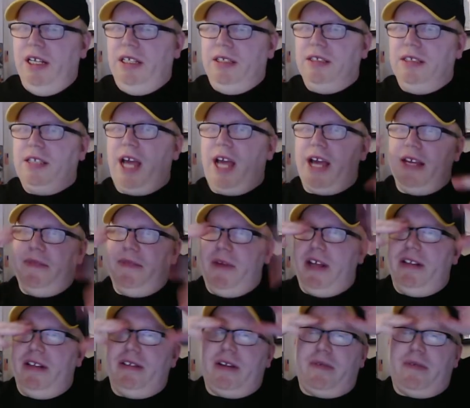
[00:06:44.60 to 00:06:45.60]
Kind of made it
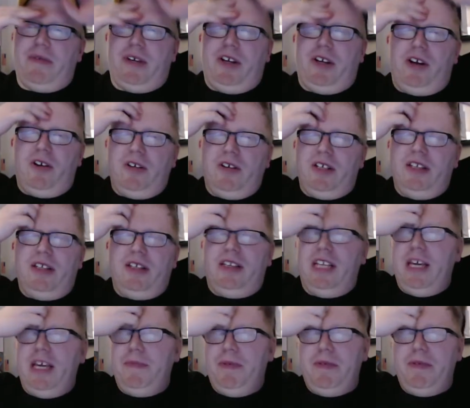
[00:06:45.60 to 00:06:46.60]
look like when Kong did the
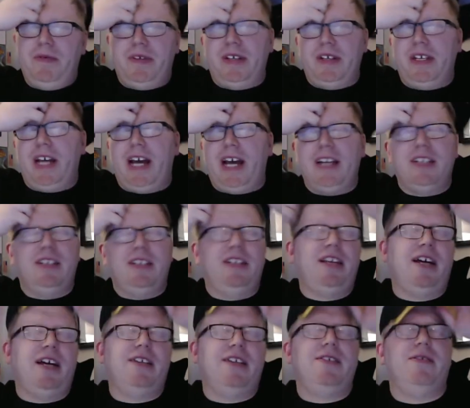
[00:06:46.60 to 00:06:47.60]
leap, it was the dodge
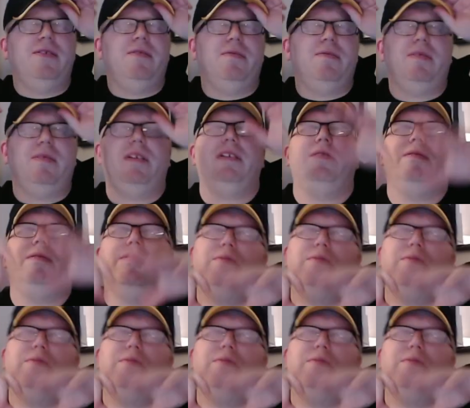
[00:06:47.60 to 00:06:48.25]
Godzilla, because we